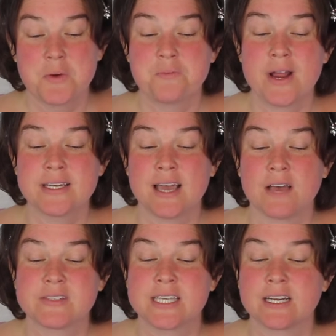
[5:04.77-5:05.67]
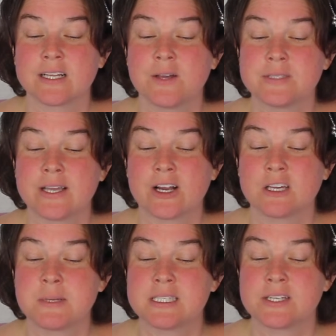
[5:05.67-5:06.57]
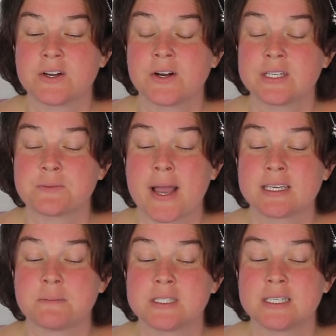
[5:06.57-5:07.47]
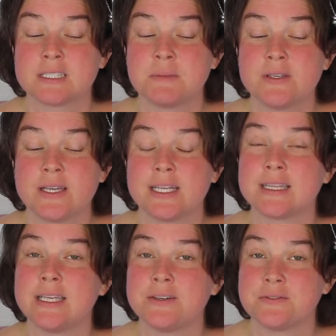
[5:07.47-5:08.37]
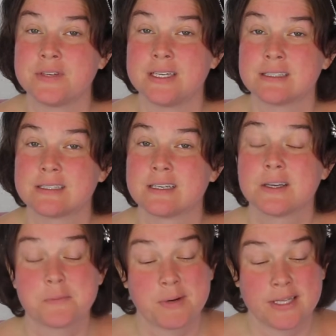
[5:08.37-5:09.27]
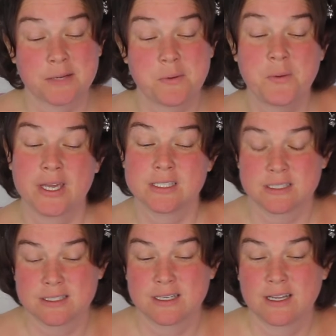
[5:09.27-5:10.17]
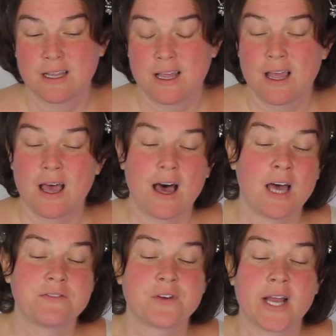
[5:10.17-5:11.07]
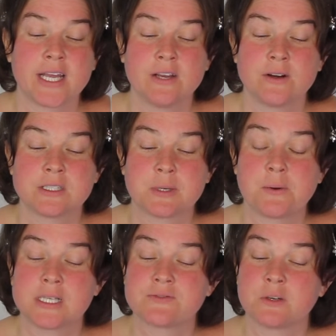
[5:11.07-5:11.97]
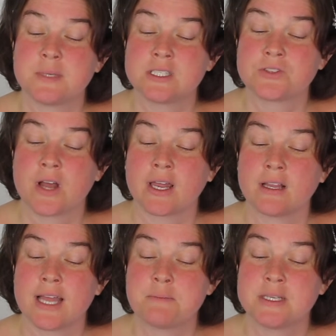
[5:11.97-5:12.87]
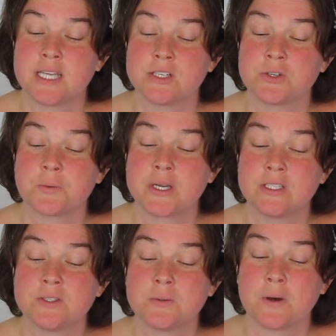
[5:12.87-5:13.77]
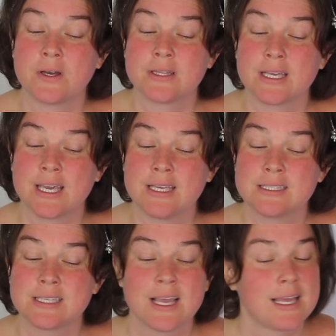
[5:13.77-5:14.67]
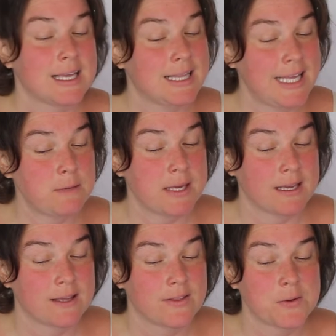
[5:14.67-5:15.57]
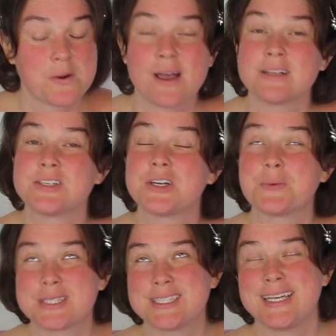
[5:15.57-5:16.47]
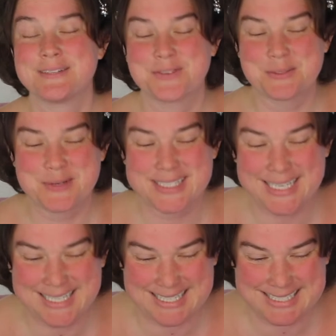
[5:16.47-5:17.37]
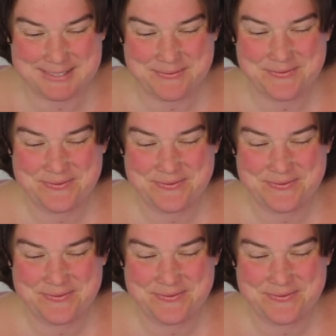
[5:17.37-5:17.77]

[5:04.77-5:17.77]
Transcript: Bredehoft said in closing arguments that Heard has racked up six million in legal fees by that point. On Friday, Heard's request for a mistrial and a potential redo on the case, claiming the wrong juror was seated for the proceedings.